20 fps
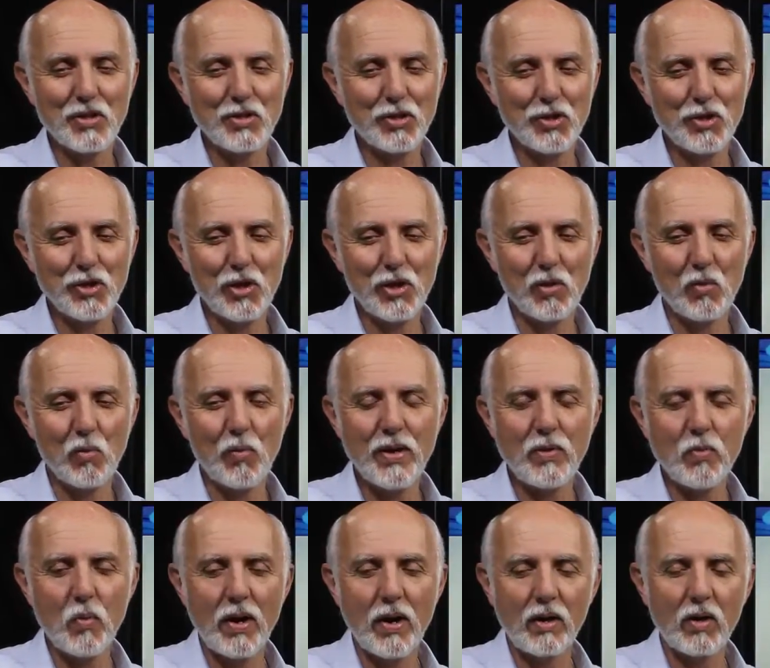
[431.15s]
And sure, we'd
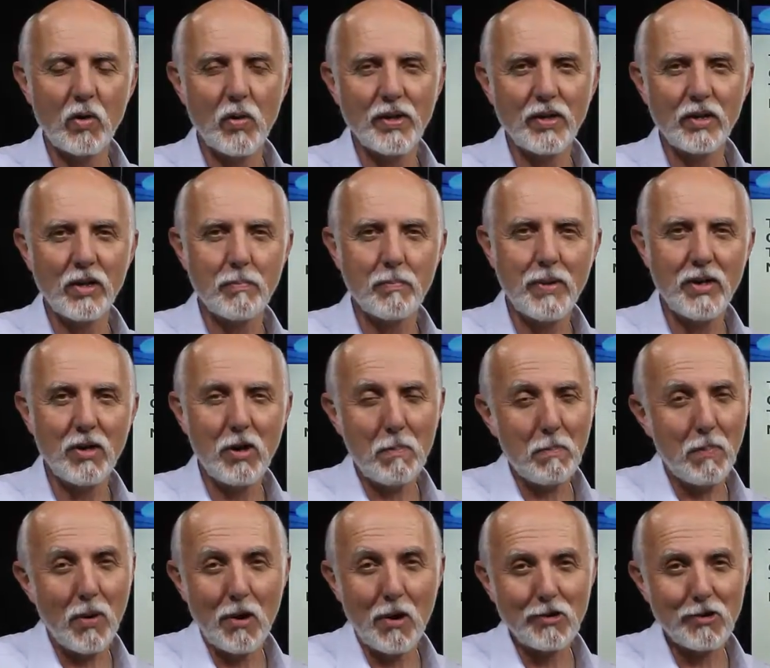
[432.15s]
want to go ahead and compete. Our
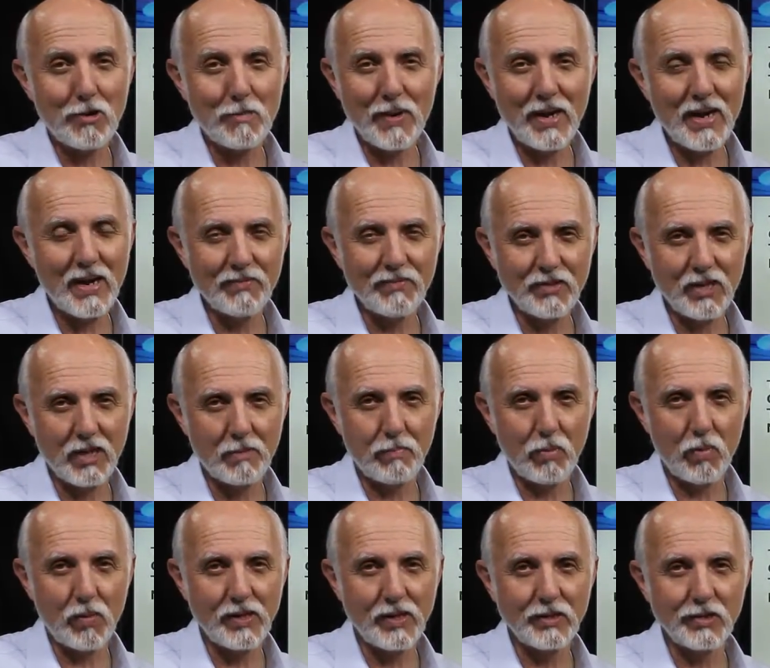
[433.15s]
partner may have 10
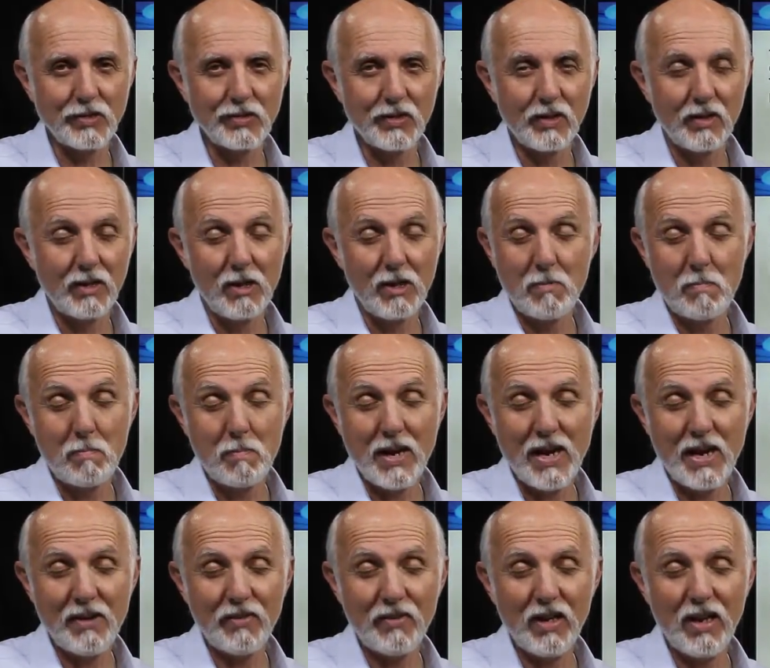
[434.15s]
points, may
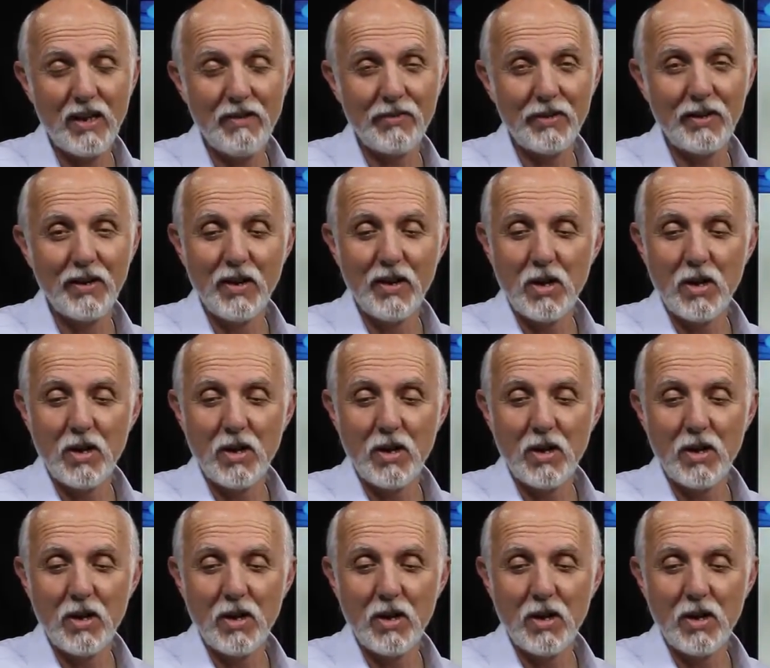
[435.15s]
have 11.